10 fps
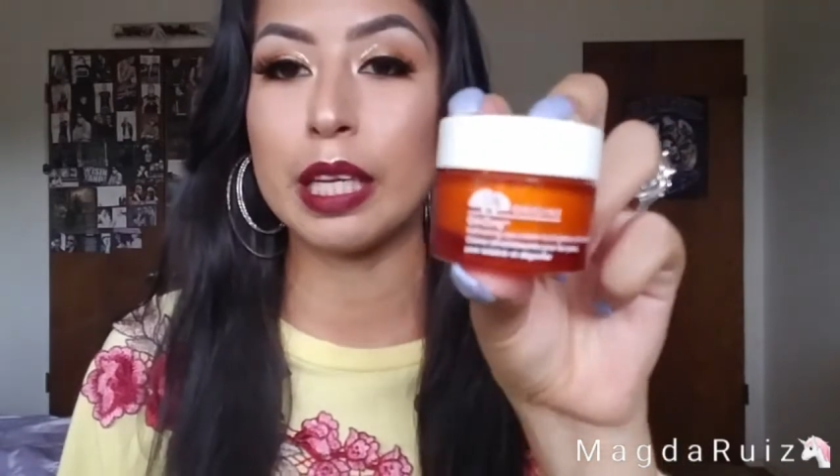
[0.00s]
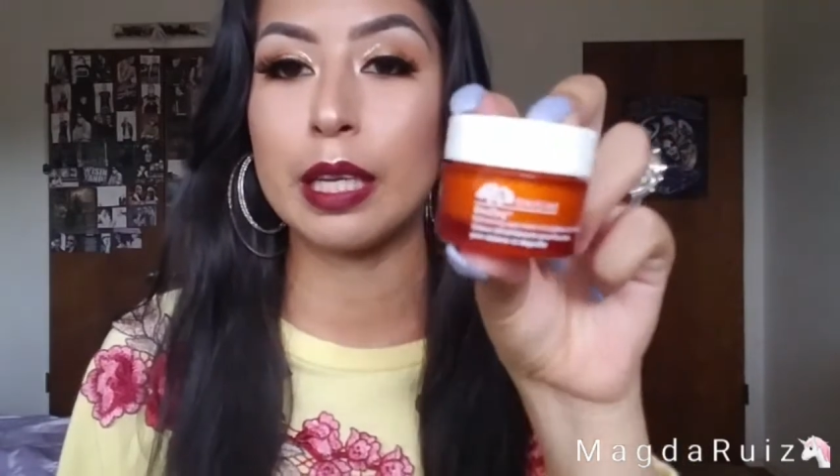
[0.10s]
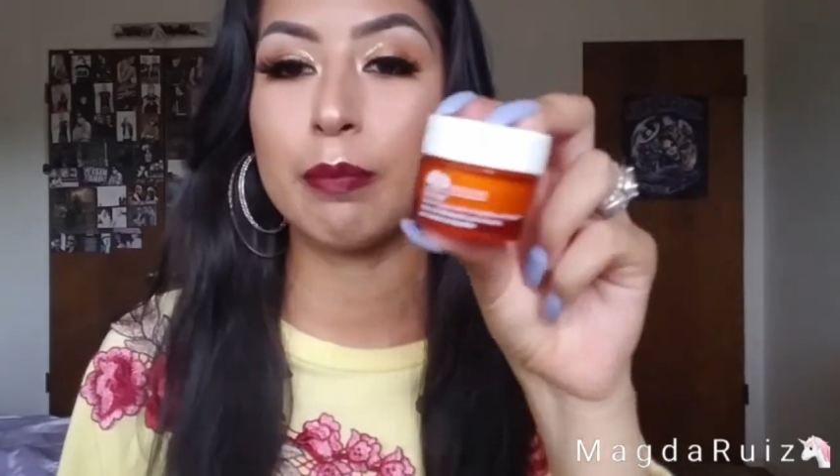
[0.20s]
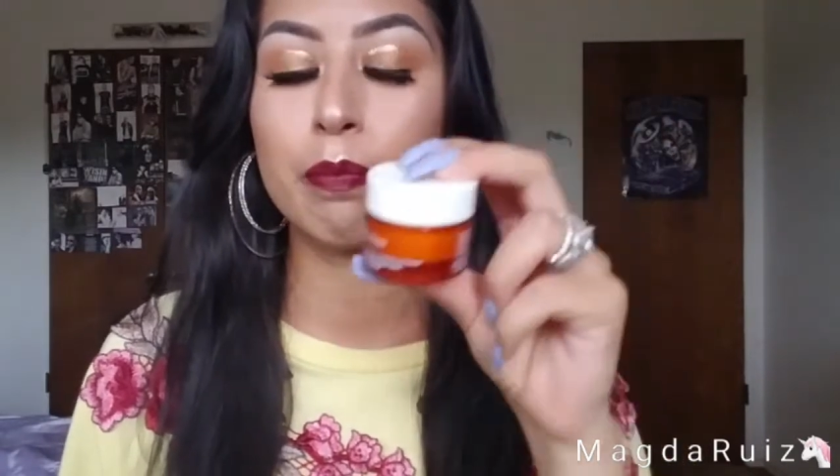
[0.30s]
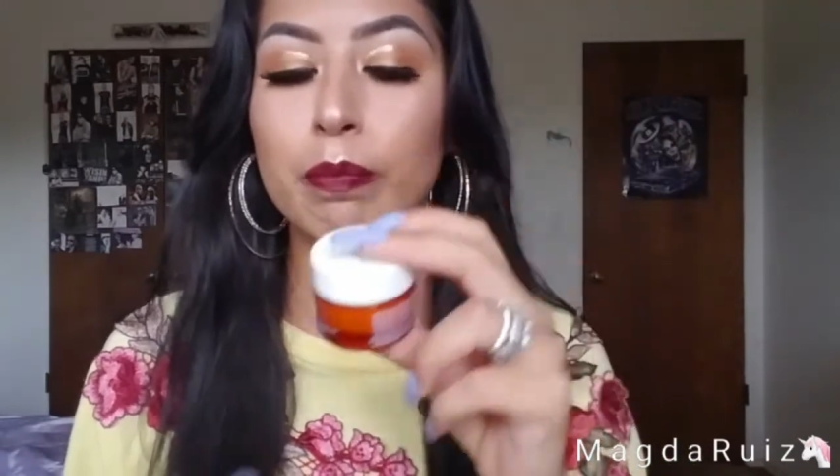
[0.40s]

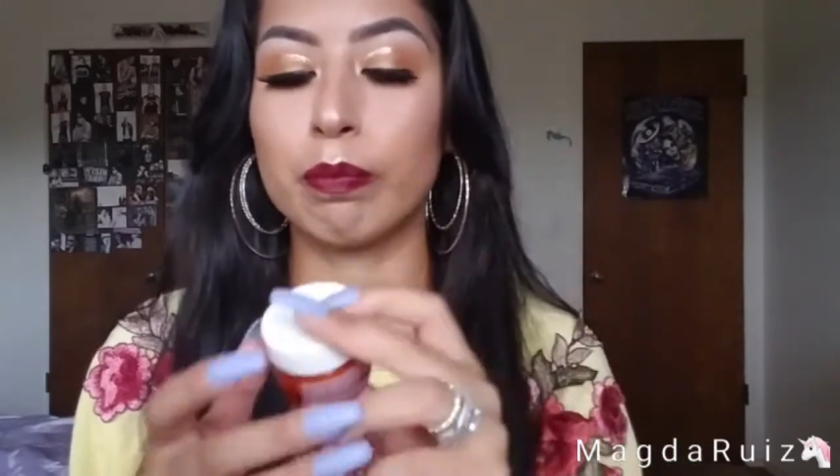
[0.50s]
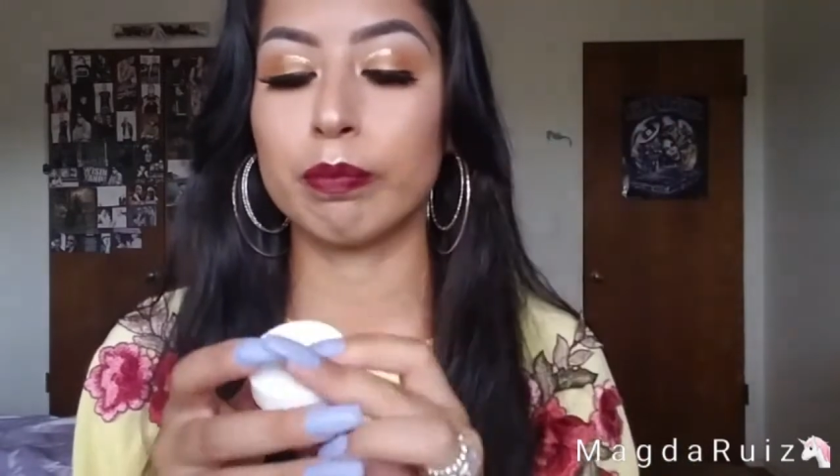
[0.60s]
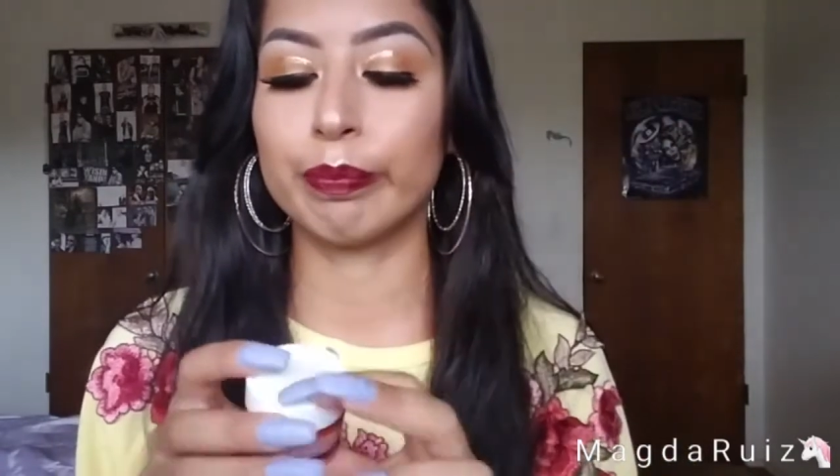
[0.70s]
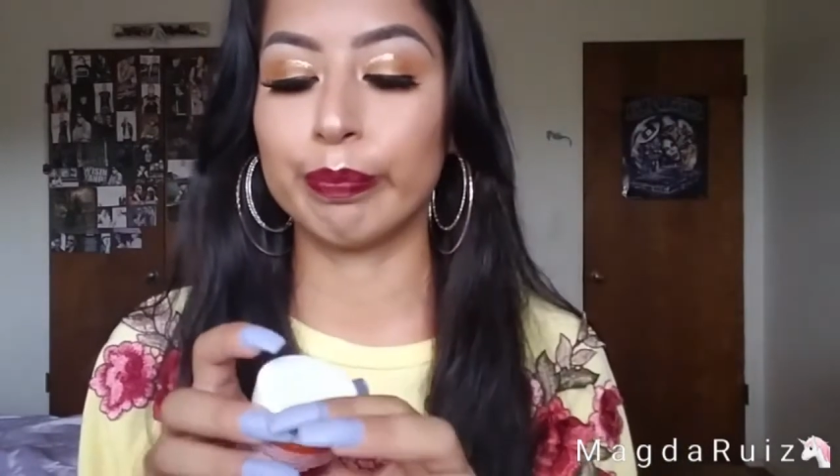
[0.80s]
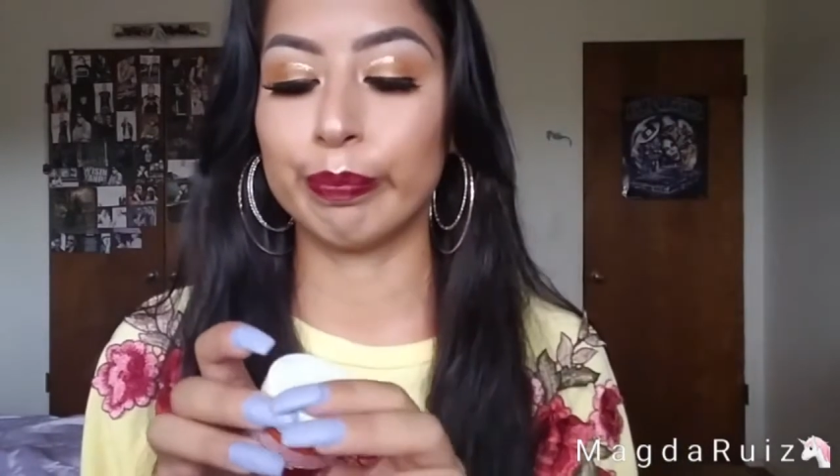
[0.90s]
bitty
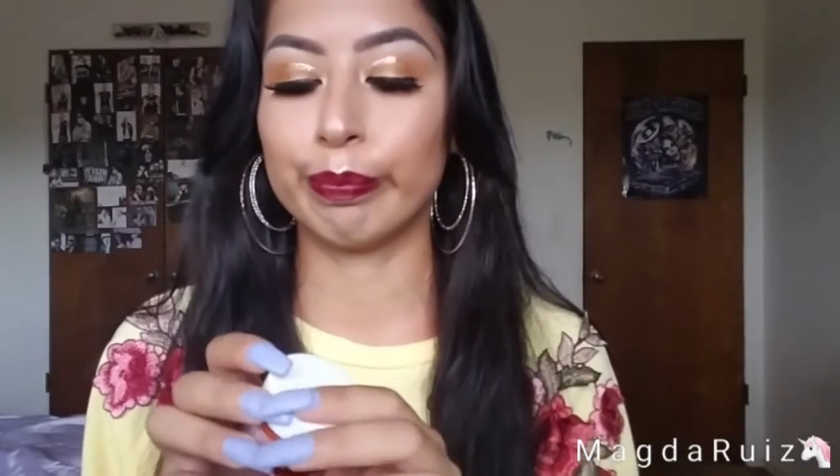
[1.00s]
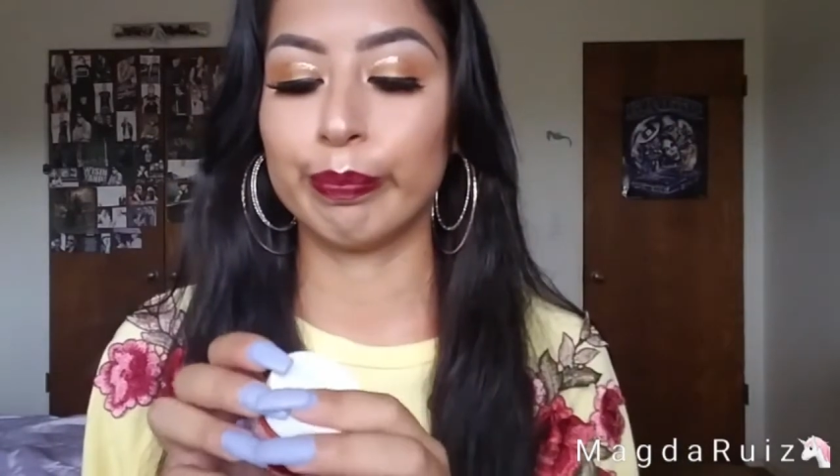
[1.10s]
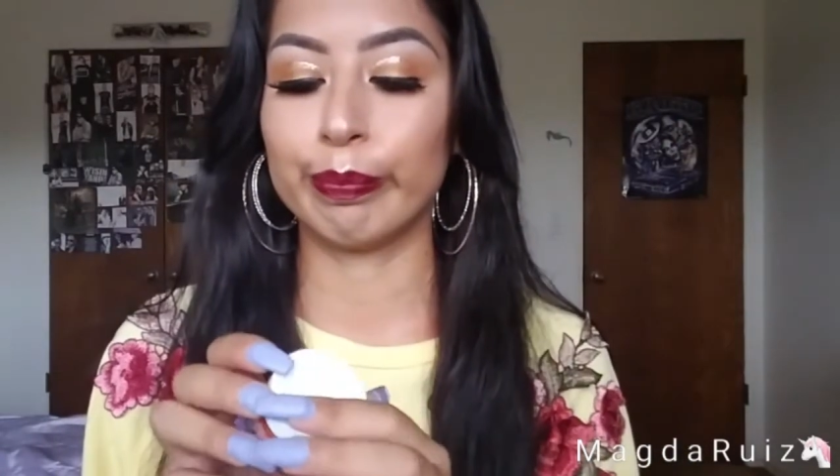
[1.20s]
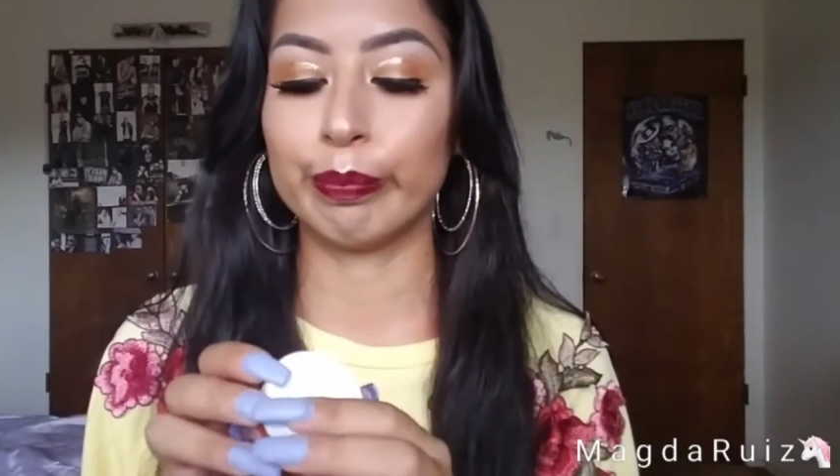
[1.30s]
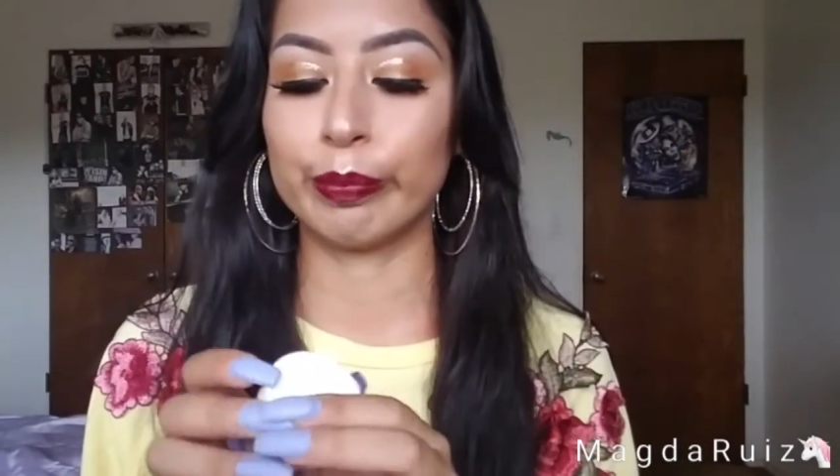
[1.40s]

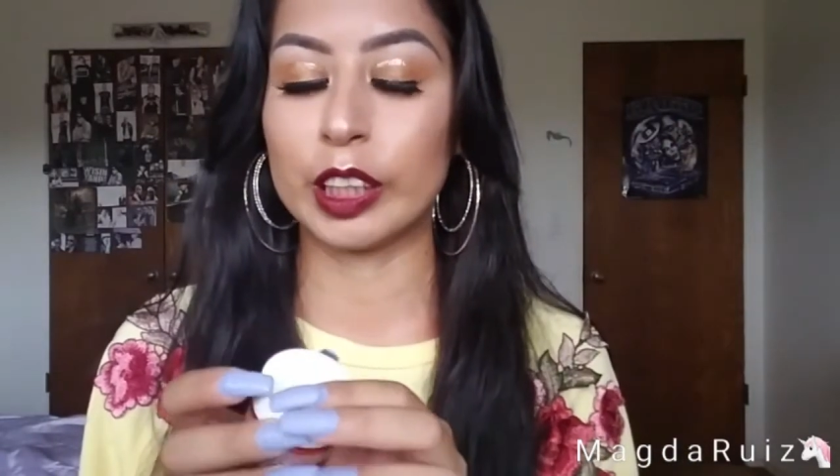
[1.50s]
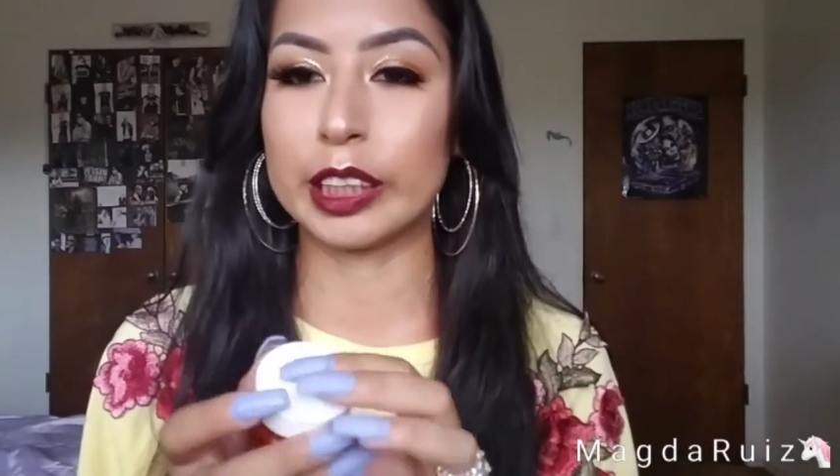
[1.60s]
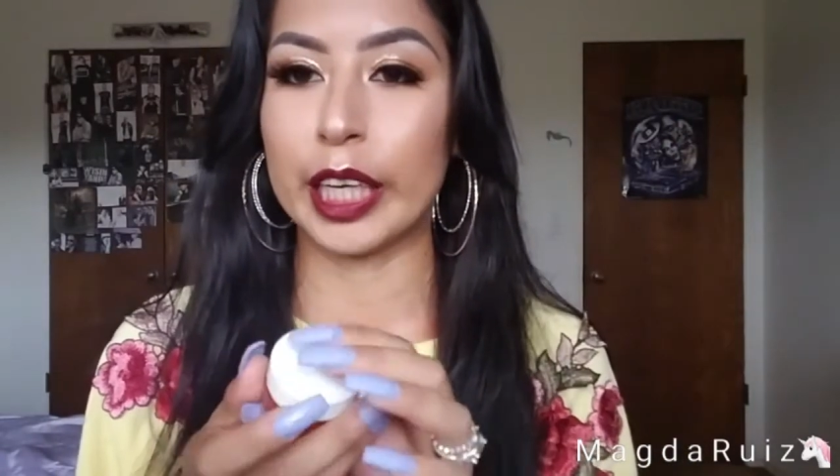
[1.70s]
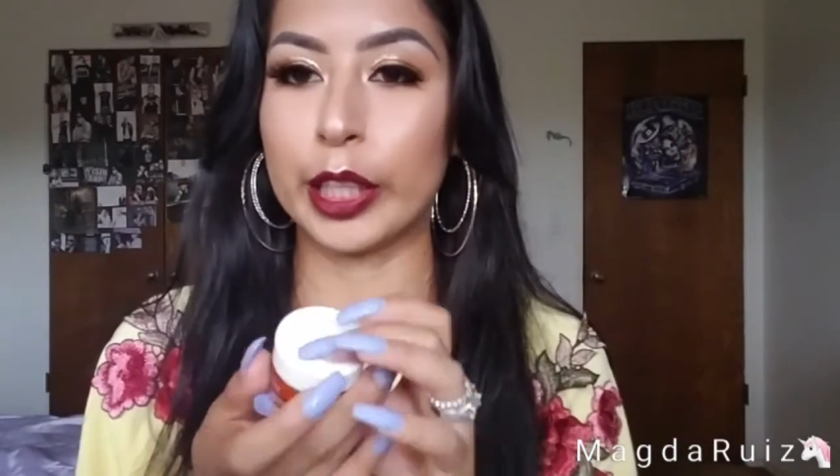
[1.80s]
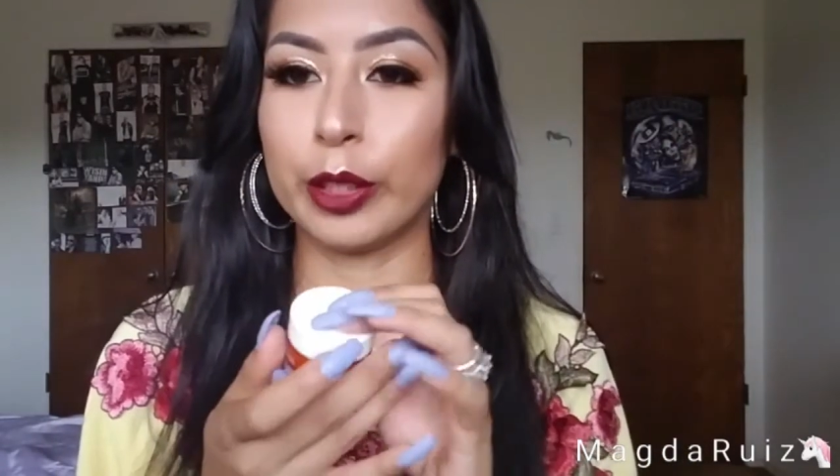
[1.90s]

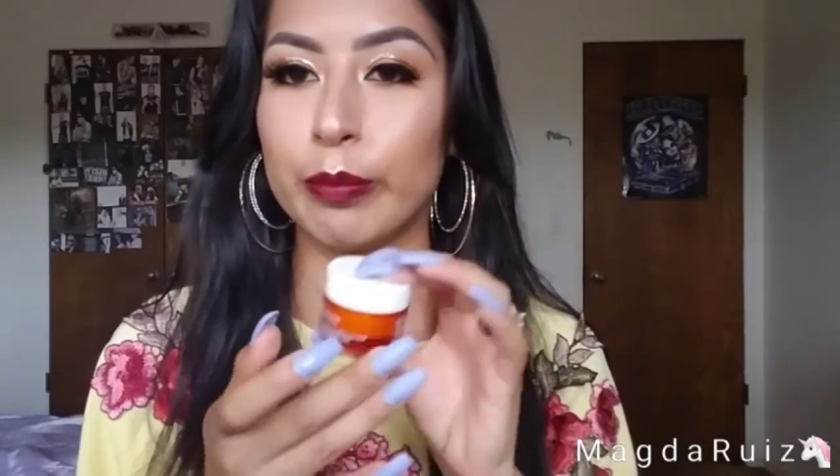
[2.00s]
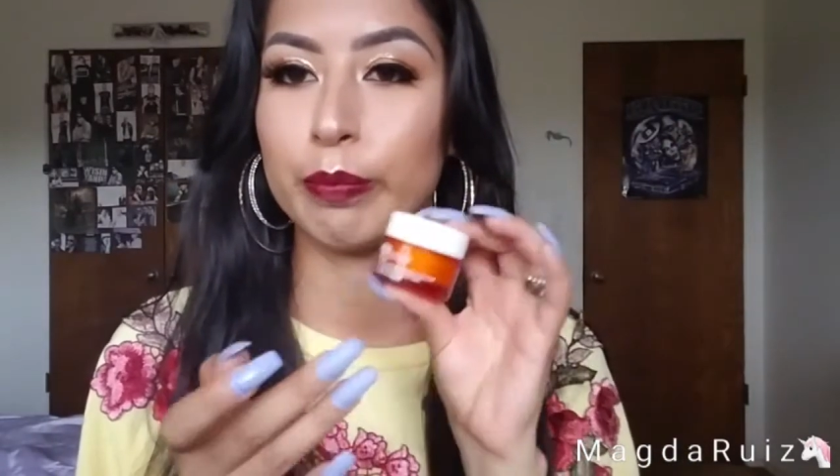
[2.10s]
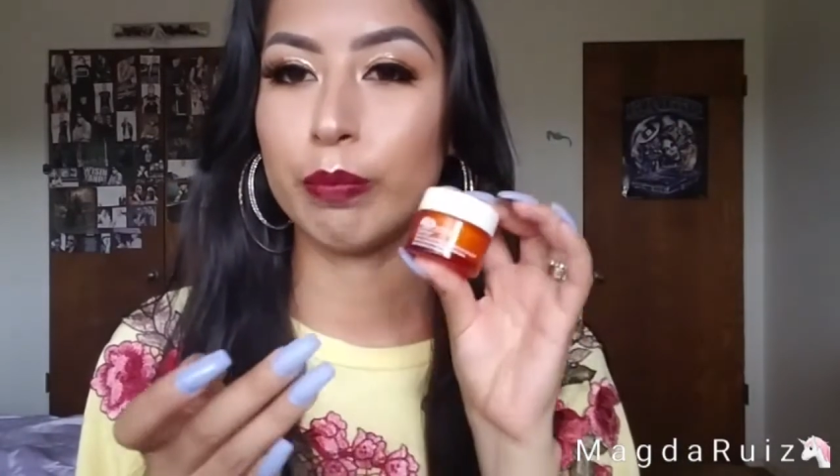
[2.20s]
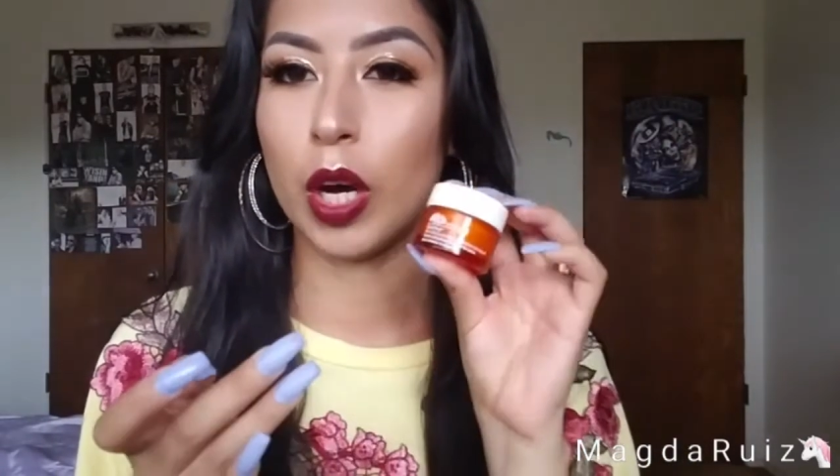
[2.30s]
container